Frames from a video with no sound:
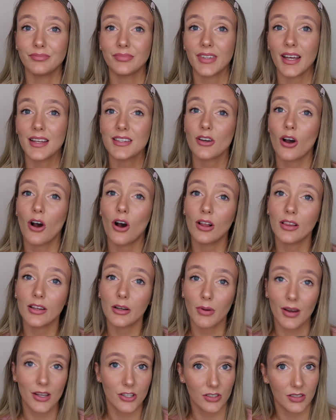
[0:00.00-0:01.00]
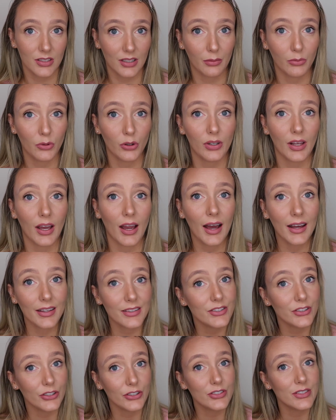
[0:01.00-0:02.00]
that's all the questions I'm gonna
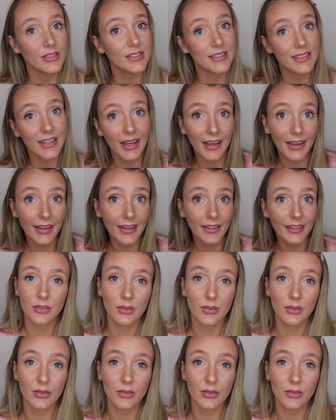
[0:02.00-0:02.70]
answer today.